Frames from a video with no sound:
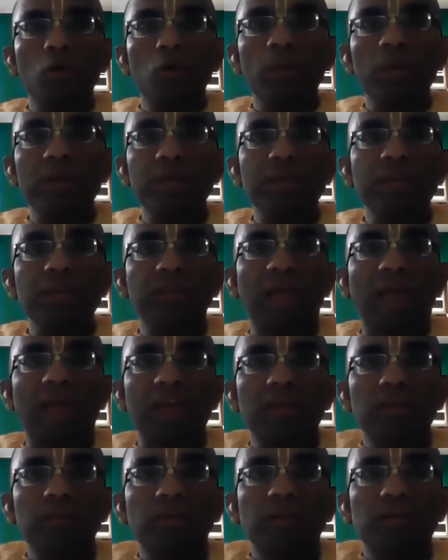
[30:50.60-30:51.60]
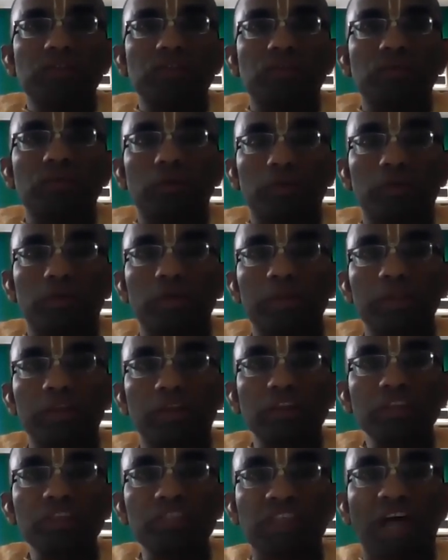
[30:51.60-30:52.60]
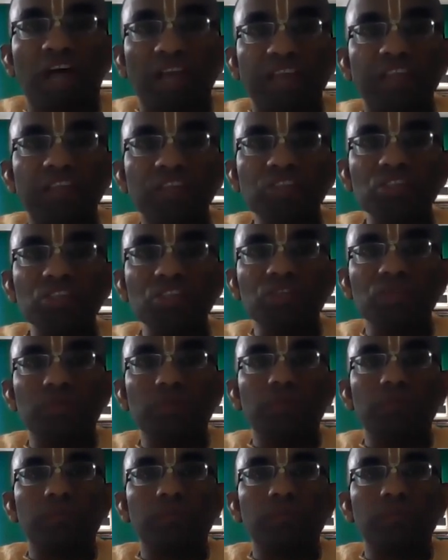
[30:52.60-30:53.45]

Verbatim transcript: nowhere near the animals, either in size.